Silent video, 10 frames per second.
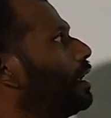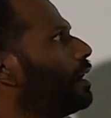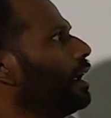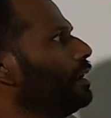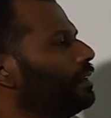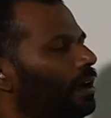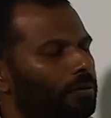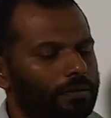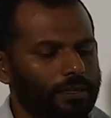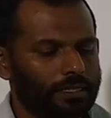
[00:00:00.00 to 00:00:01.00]
Right, now
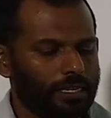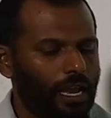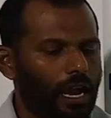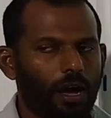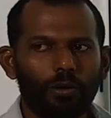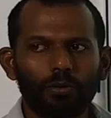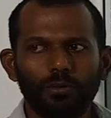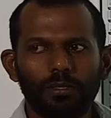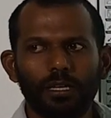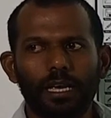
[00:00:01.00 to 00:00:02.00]
we will see
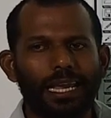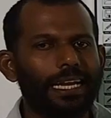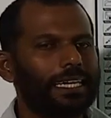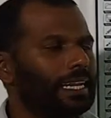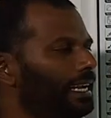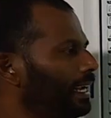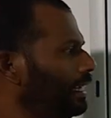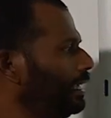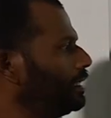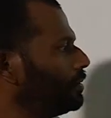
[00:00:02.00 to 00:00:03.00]
how the internet
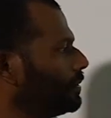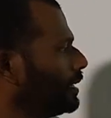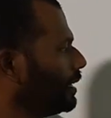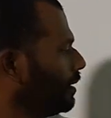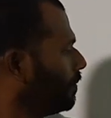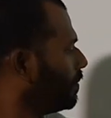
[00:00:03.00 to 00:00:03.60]
is working.